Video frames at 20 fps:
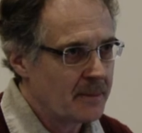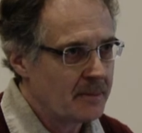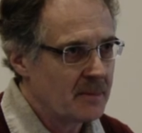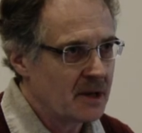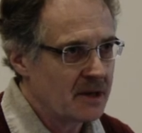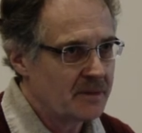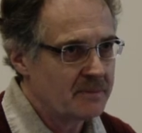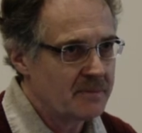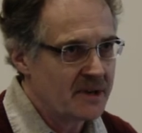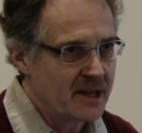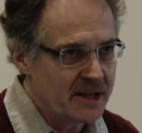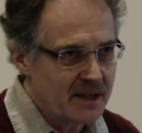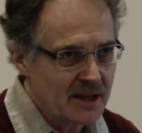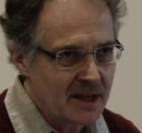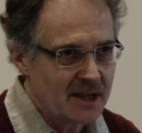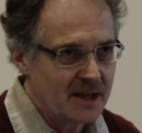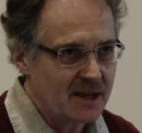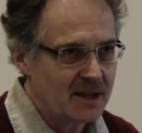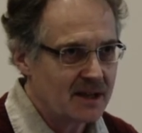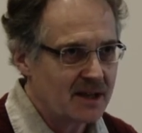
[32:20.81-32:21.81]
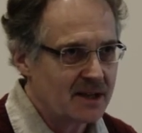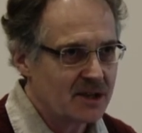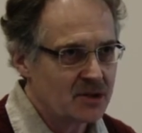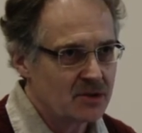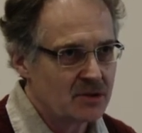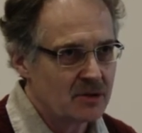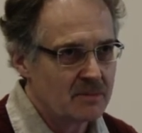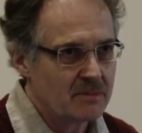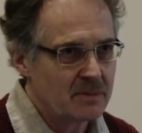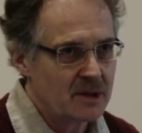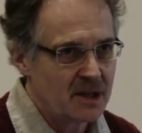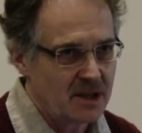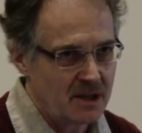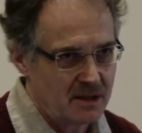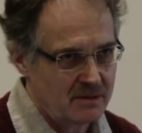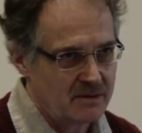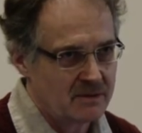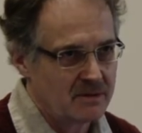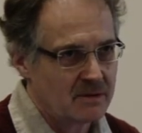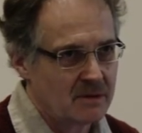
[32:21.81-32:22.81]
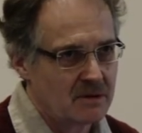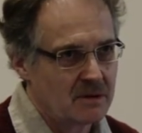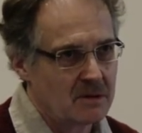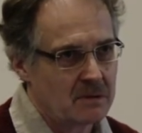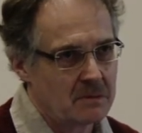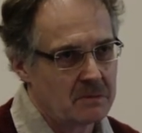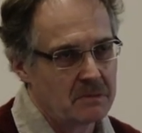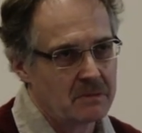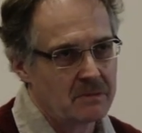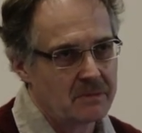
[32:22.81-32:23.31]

But mainly it should be a